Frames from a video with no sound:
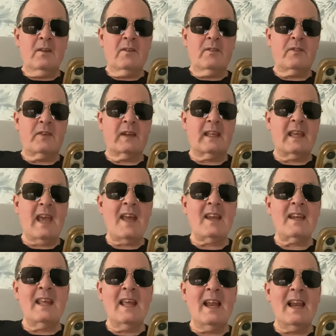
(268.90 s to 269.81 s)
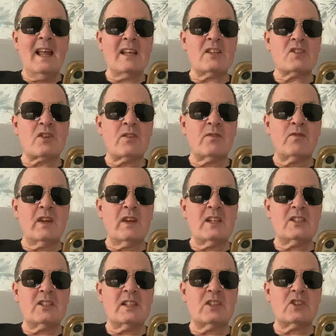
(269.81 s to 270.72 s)
Forget the election,
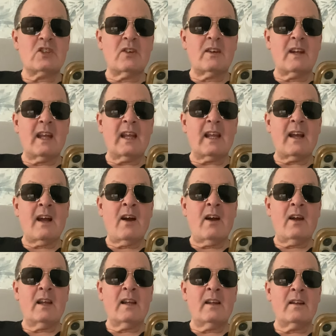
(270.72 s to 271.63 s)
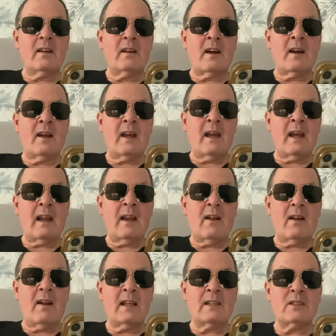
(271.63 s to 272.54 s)
Rishi Sunak
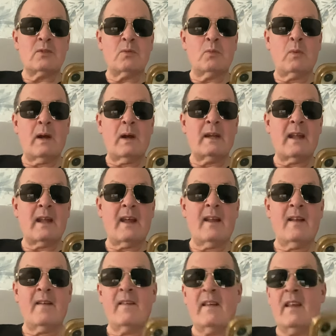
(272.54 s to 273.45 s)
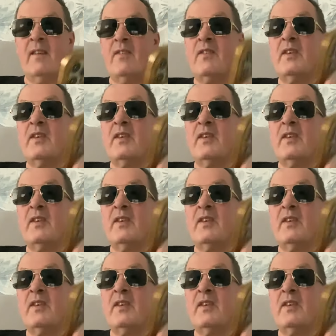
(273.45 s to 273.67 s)
allies wonder if